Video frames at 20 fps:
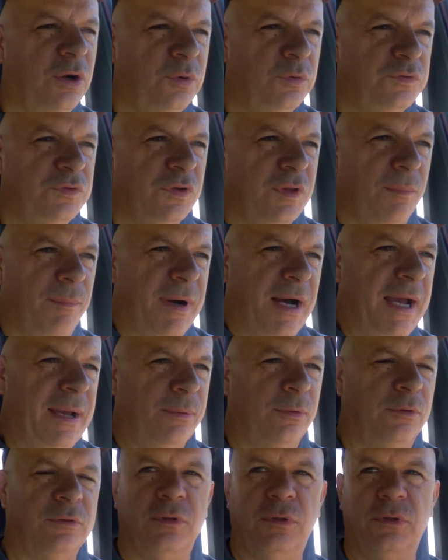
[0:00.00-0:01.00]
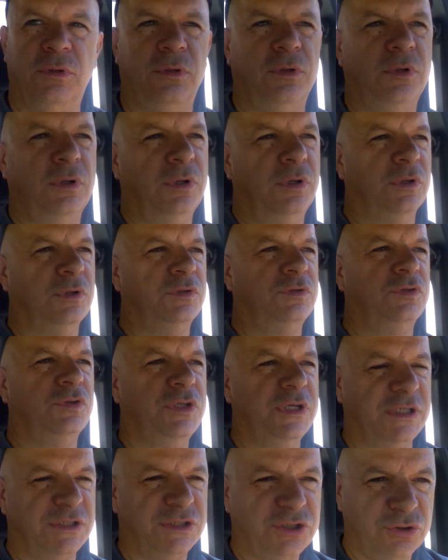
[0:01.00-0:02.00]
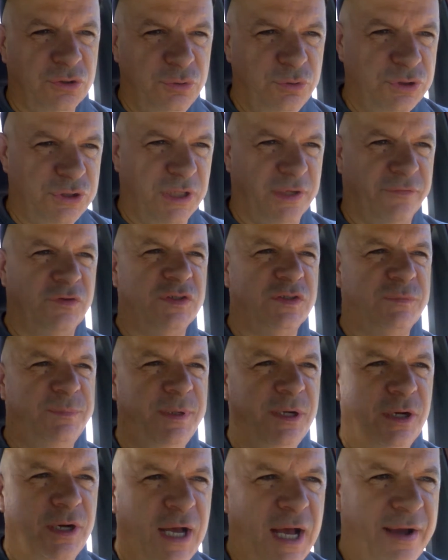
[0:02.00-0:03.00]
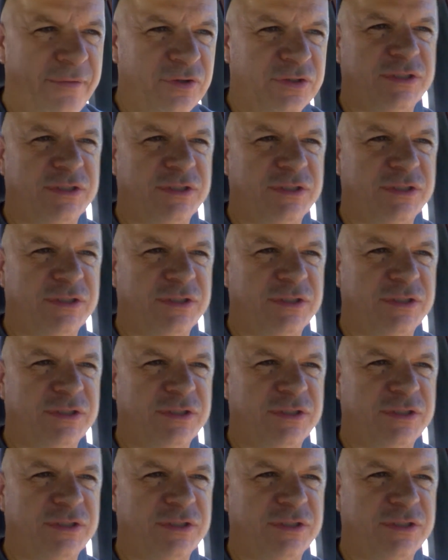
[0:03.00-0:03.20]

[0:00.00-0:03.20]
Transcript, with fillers: go to the Bible to the exclusion of his spirit.